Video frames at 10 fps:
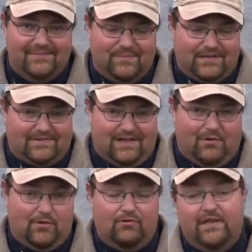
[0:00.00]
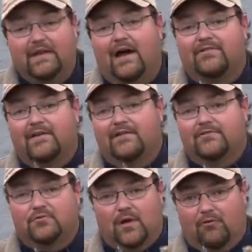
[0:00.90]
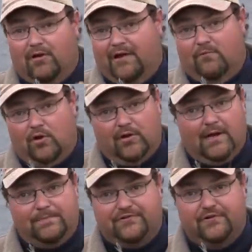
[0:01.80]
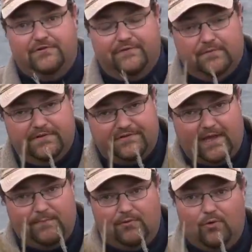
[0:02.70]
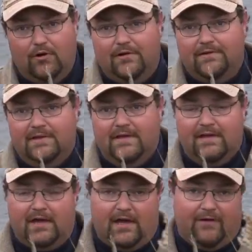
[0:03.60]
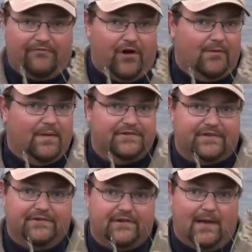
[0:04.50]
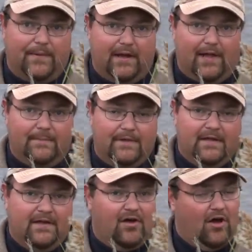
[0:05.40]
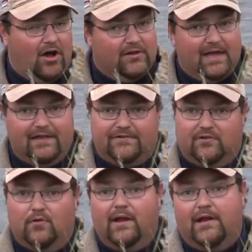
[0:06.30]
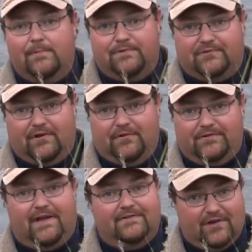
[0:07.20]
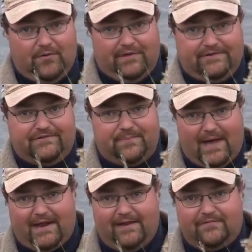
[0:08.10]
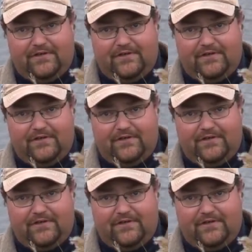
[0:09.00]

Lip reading: but we will get out there as well. We're going to have more great episodes from the salmon world. Fall muskies coming up. All kinds of great episodes on Tony's Spot On